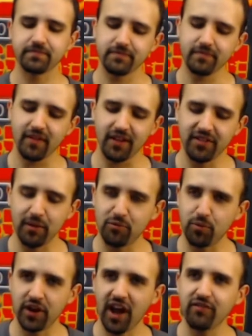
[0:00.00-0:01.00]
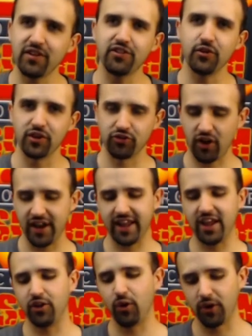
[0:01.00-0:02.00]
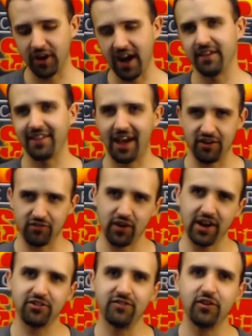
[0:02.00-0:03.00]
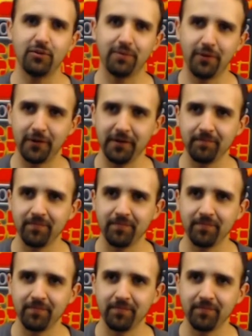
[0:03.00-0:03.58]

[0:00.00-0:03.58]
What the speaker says: seems pretty obvious. You can try to get your guys out of range of your opponent.